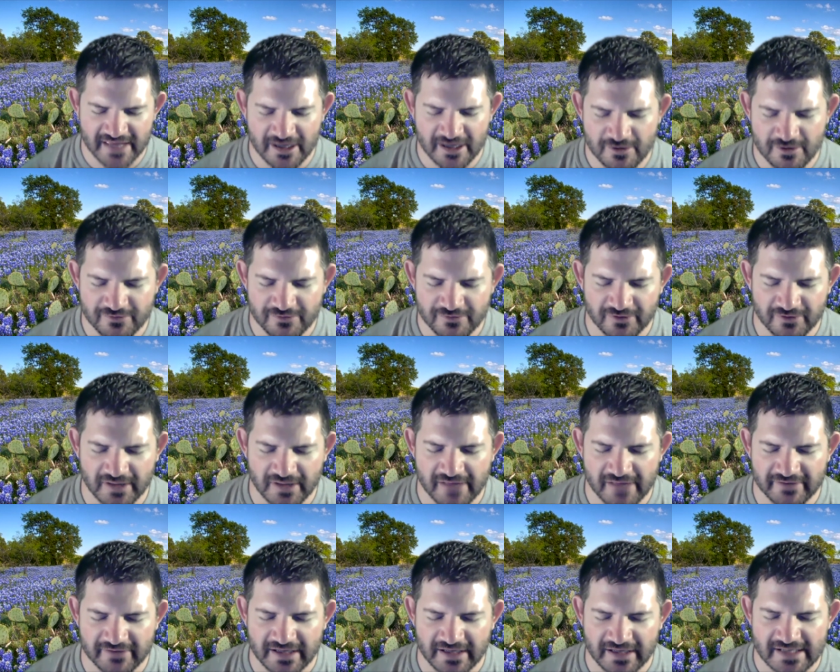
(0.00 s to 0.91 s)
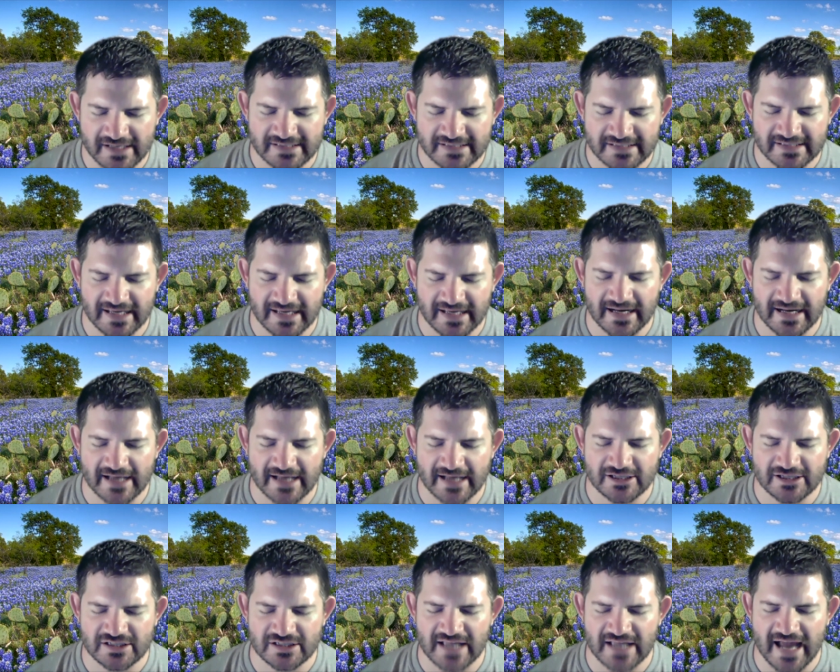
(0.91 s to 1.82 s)
you for loving us, and I
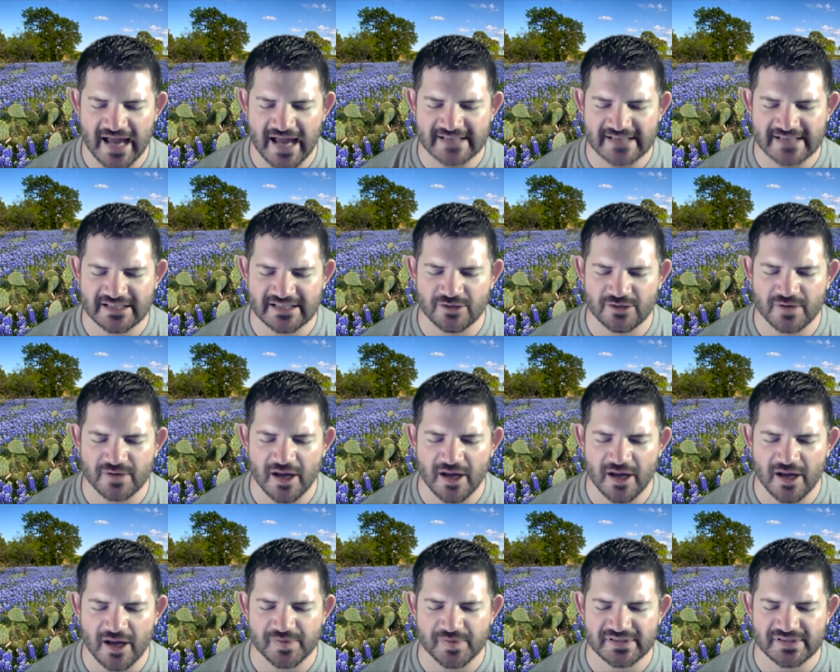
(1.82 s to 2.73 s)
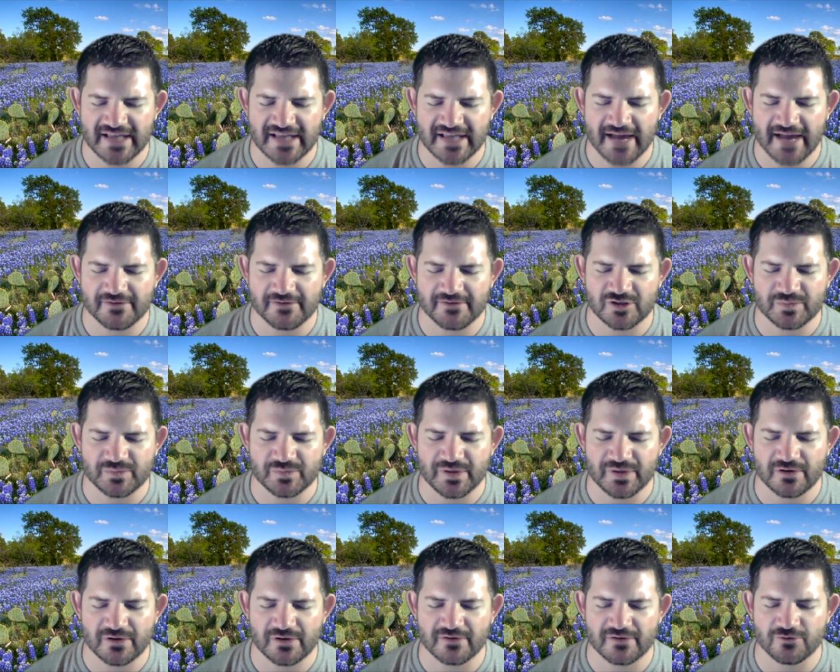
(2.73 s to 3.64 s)
just ask that you would help us to have a
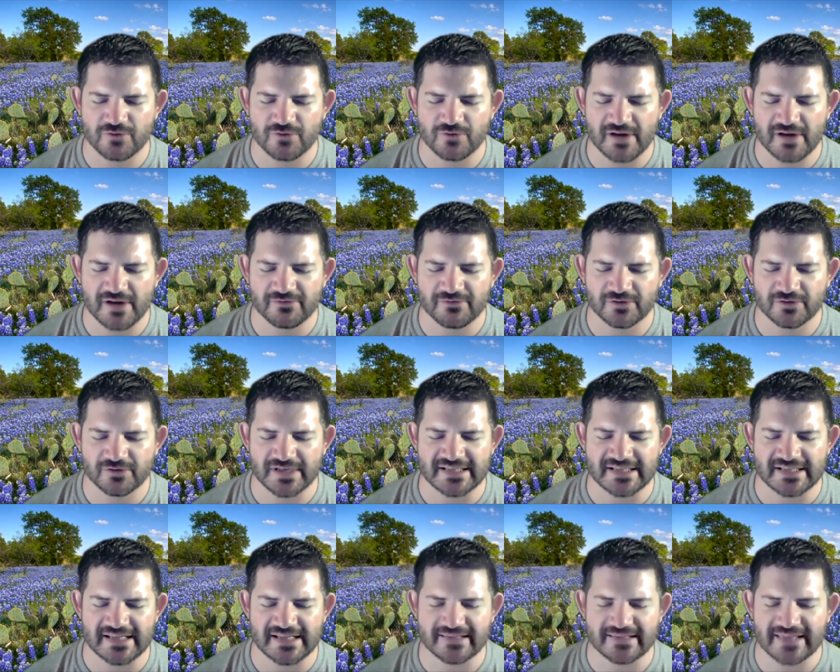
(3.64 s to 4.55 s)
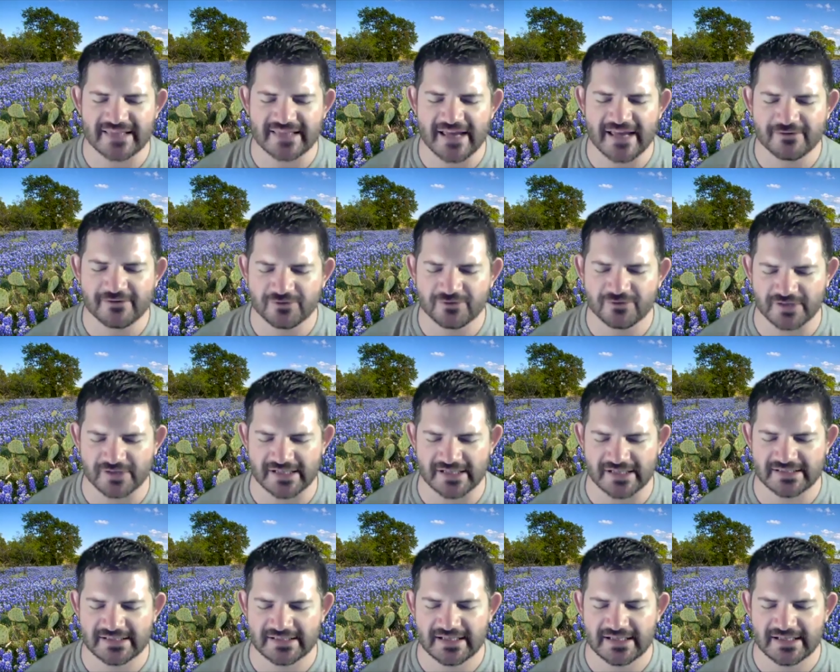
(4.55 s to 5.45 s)
spirit of gratefulness and
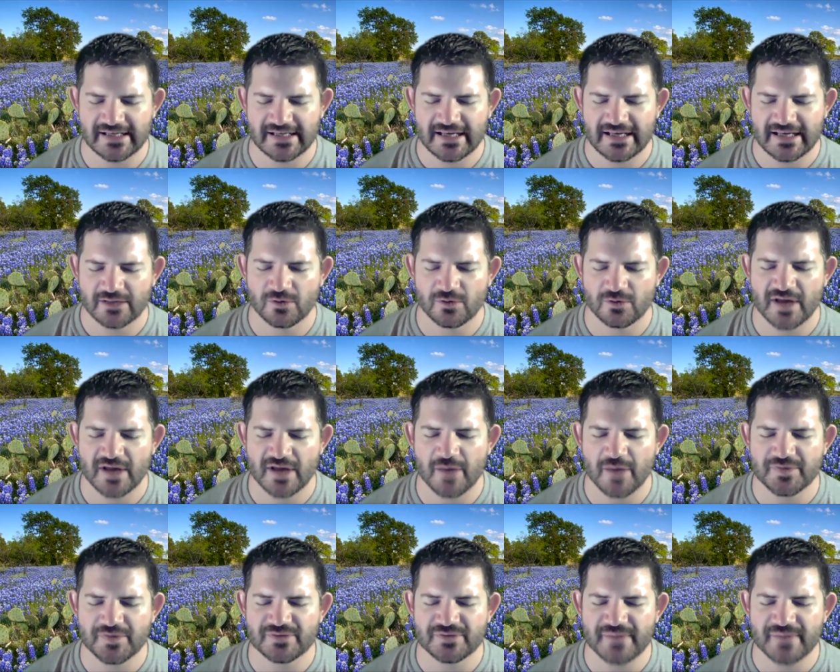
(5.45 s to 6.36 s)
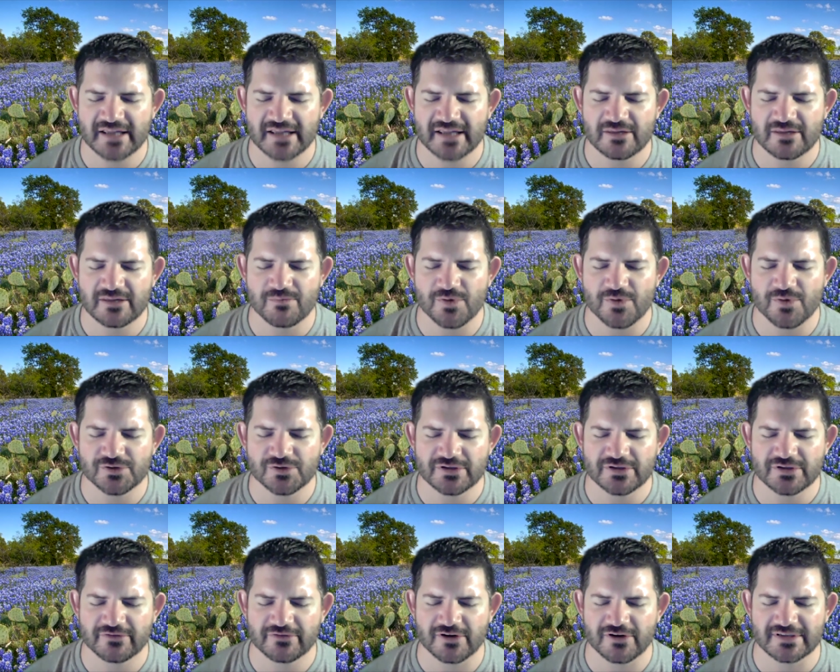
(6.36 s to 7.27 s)
thankfulness. Lord, help us make the most
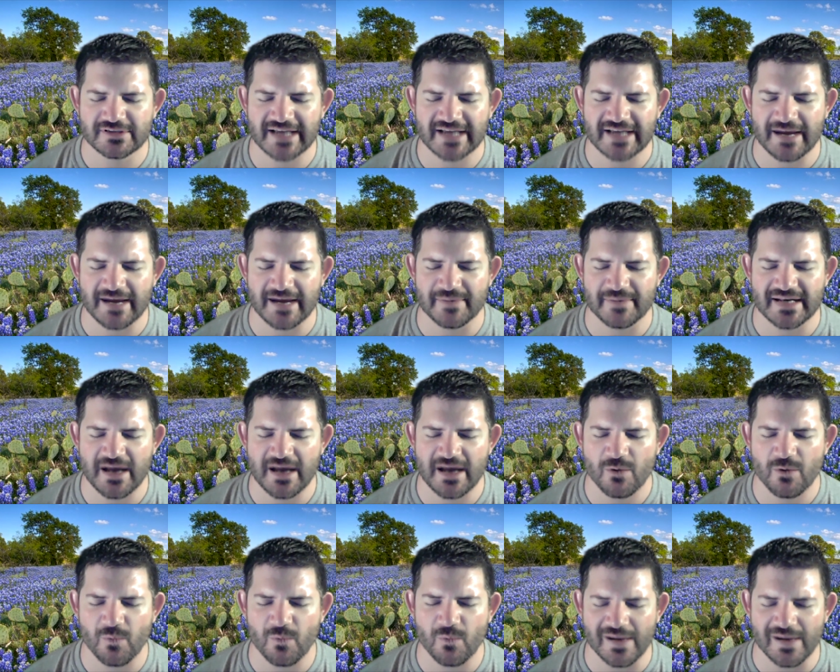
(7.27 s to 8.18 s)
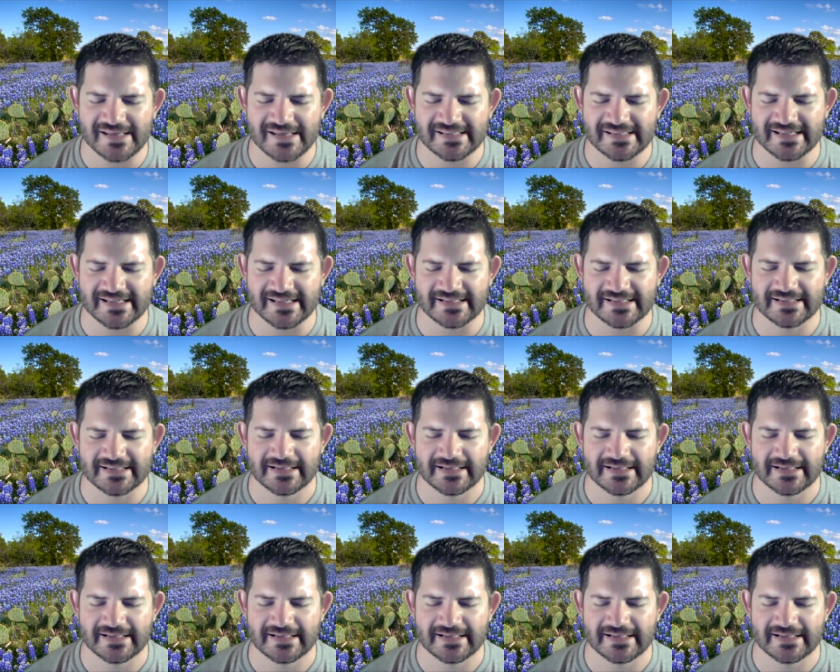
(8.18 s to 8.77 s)
of our time and not waste it.